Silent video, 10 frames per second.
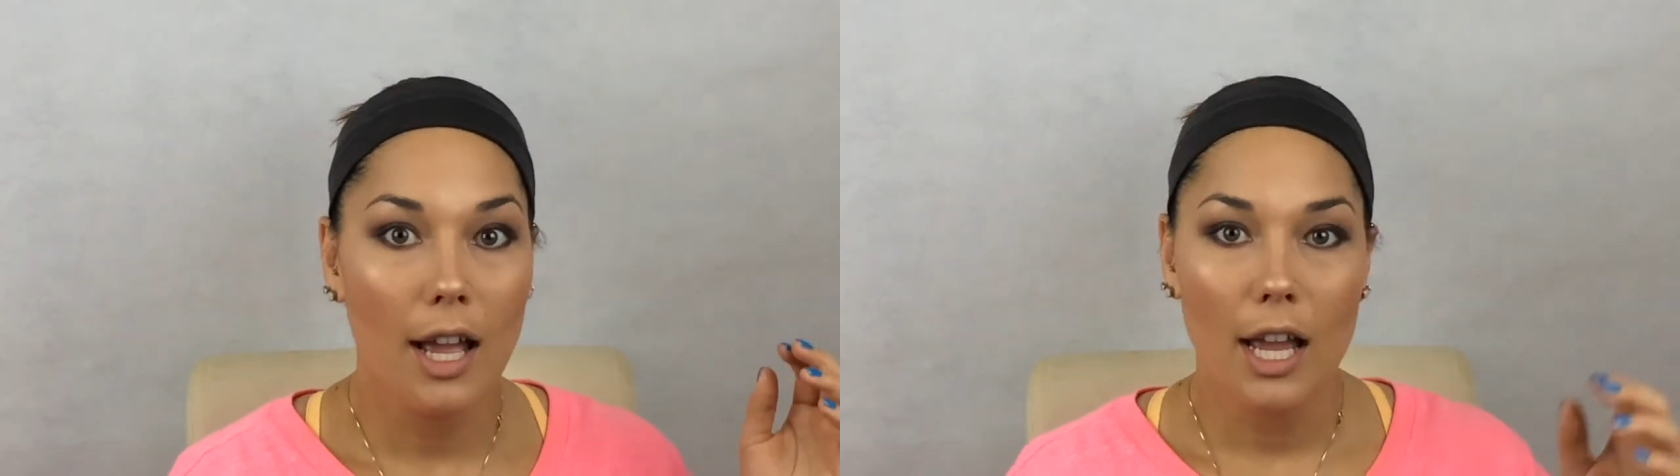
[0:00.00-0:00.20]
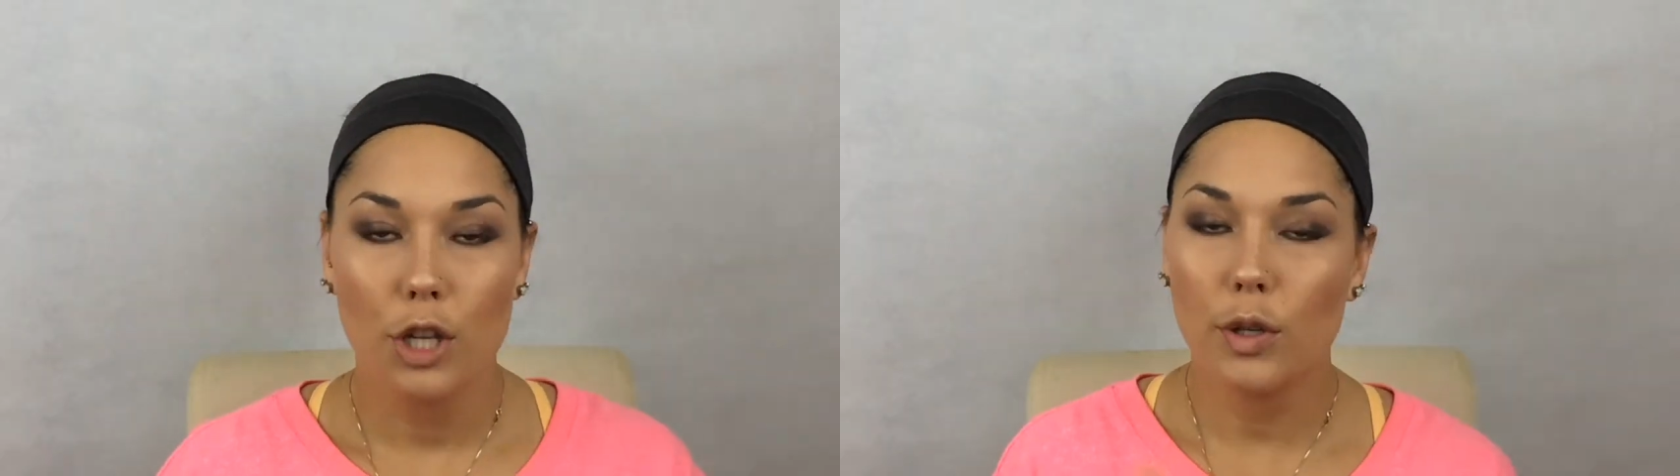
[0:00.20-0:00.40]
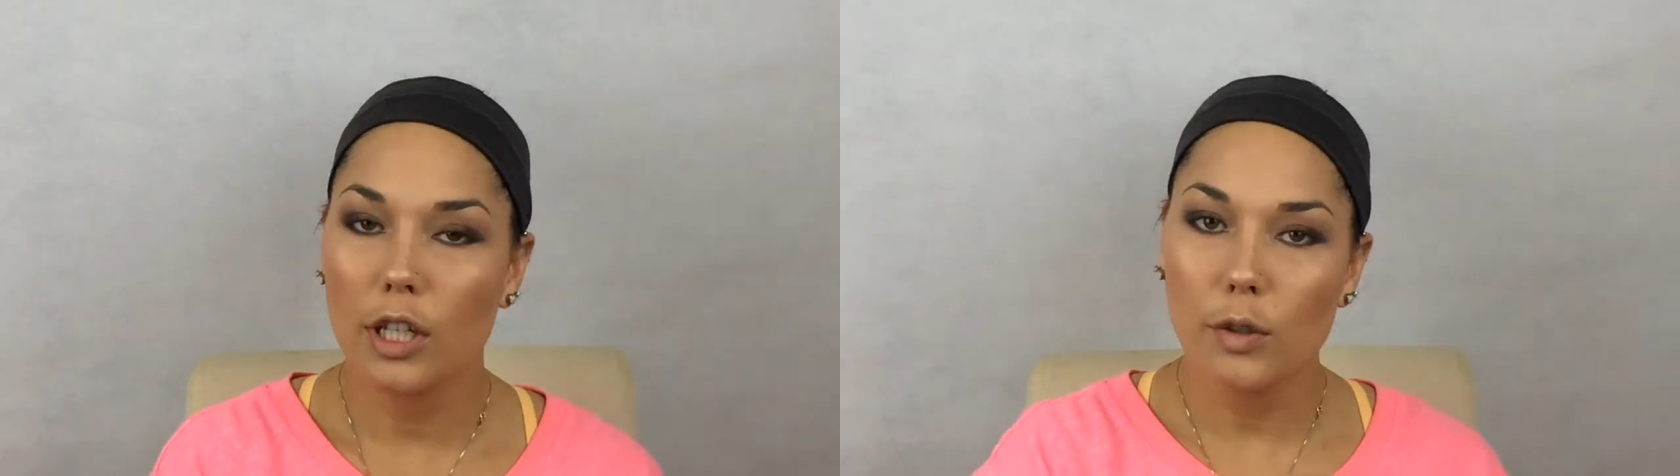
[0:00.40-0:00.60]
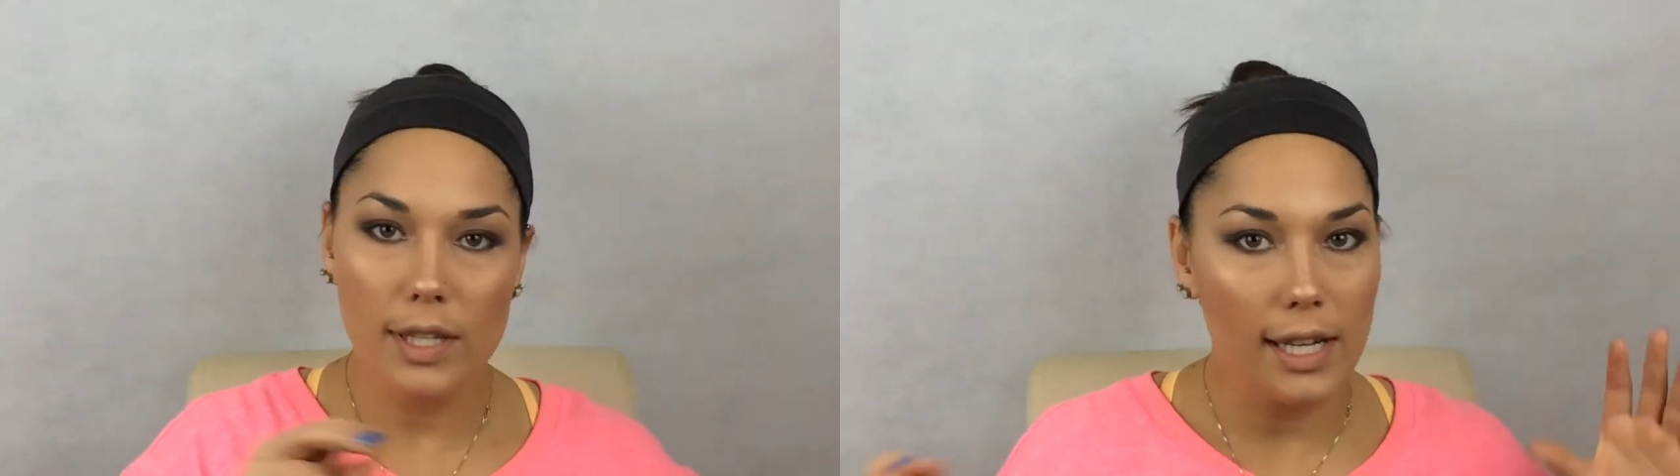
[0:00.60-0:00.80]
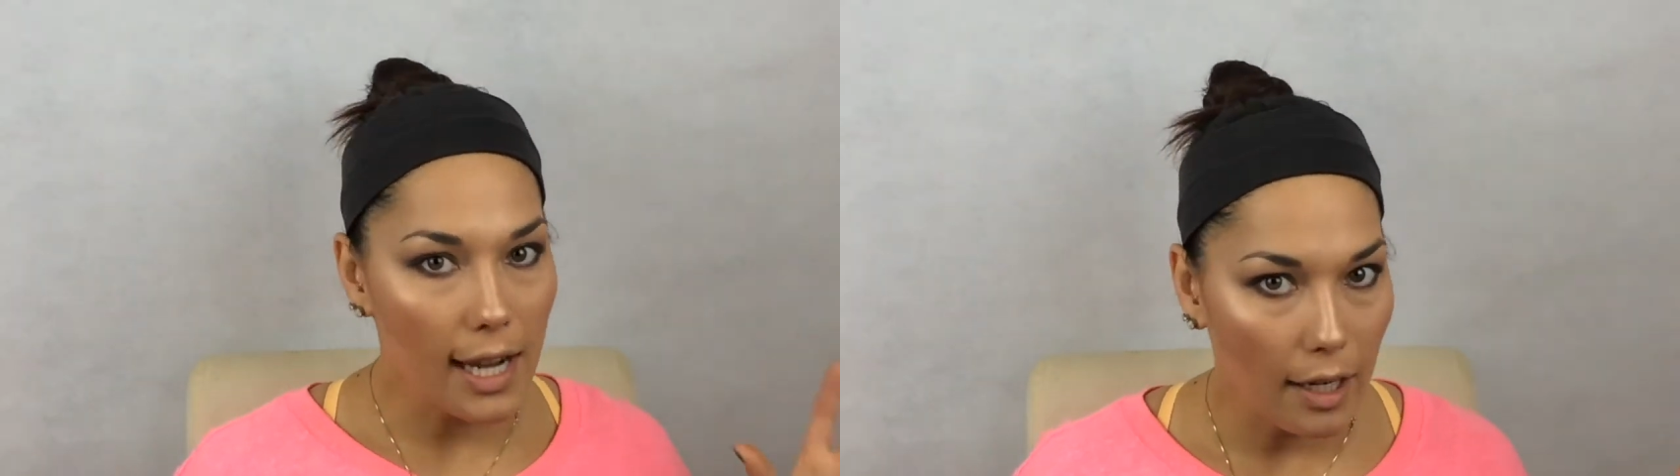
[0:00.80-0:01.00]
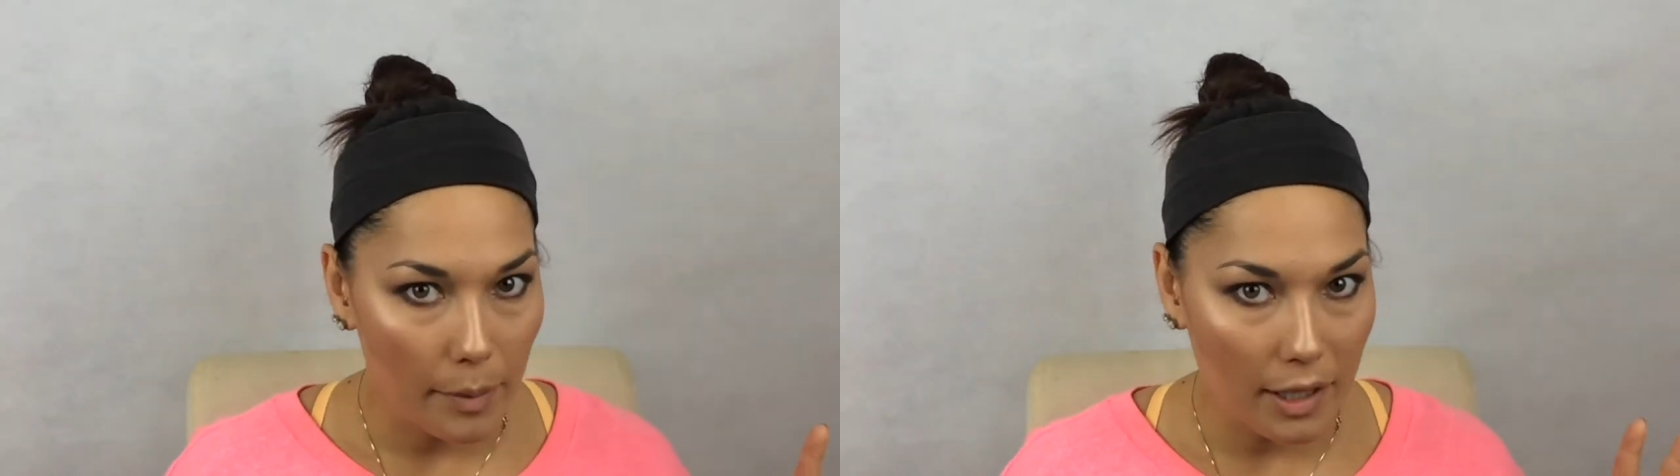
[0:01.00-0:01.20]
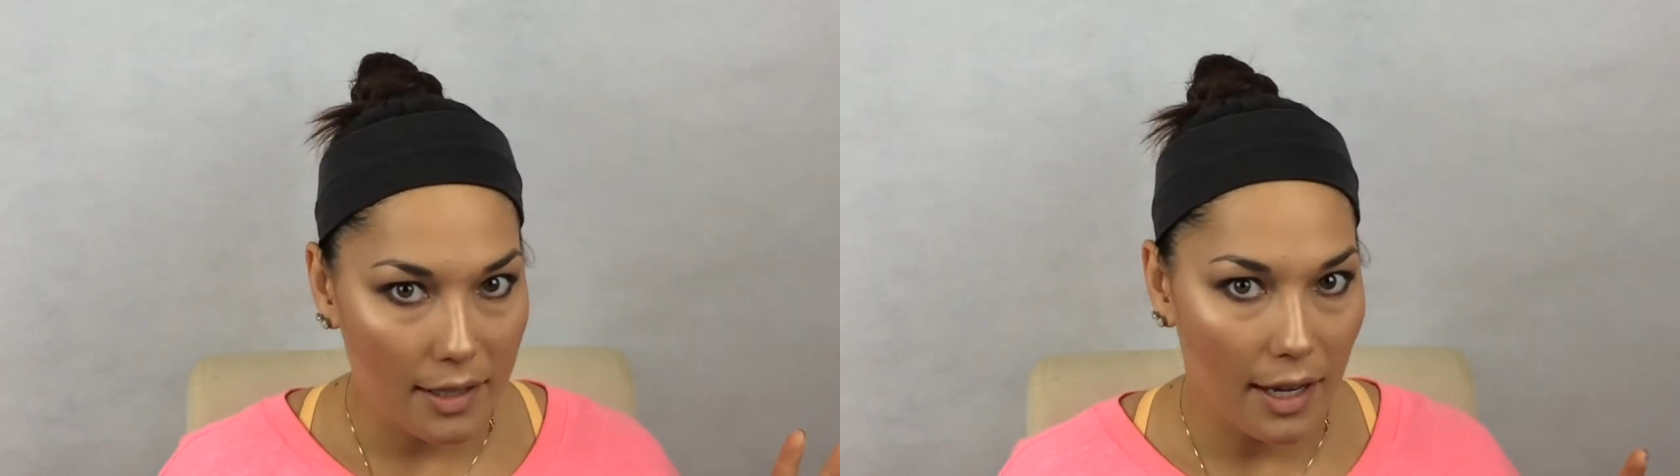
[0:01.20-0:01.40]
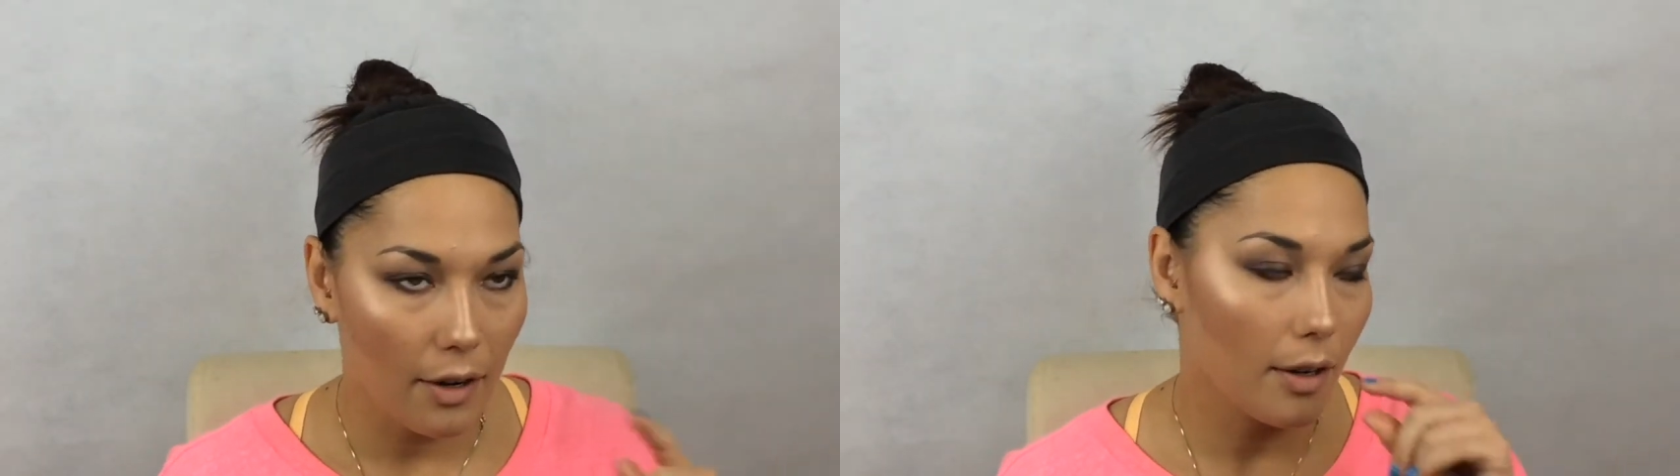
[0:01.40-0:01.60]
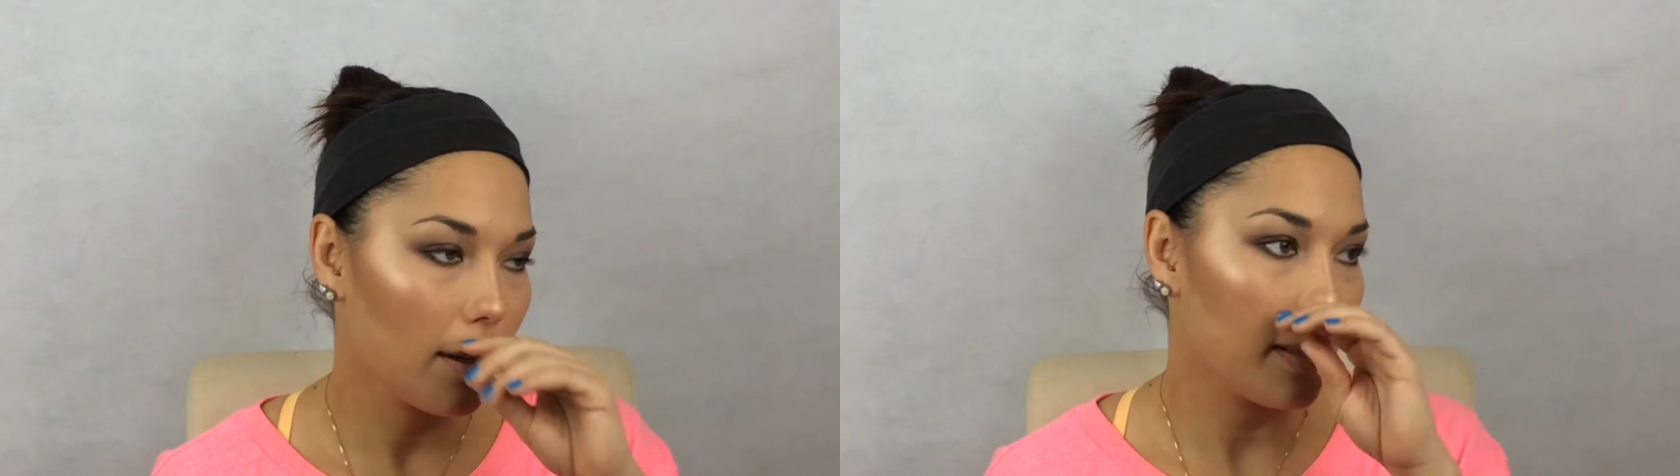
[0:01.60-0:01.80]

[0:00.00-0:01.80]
You can use any kind of mascara.